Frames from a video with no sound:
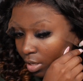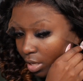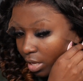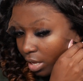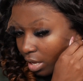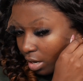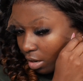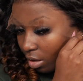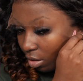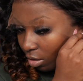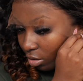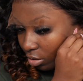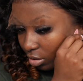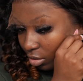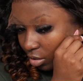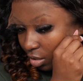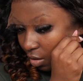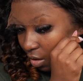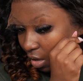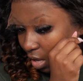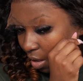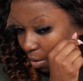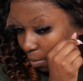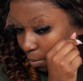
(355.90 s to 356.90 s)
And
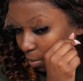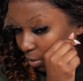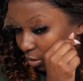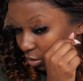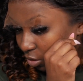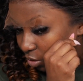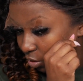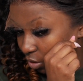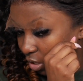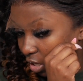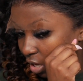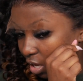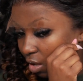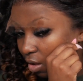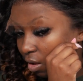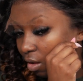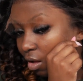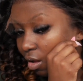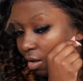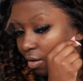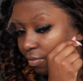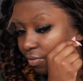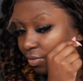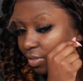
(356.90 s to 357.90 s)
also I want to cut
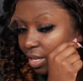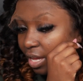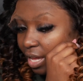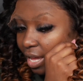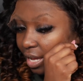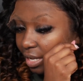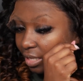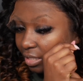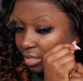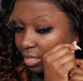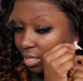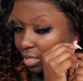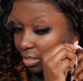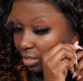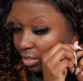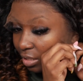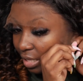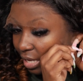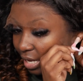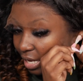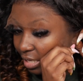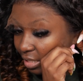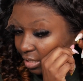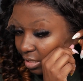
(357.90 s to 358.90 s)
off the excess
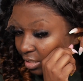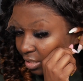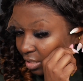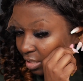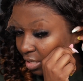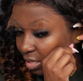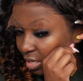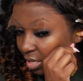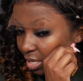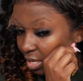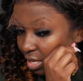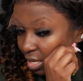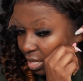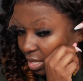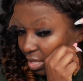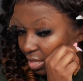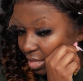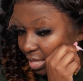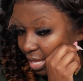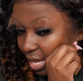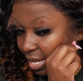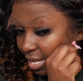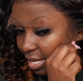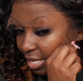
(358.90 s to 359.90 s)
lace
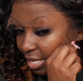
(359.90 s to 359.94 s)
that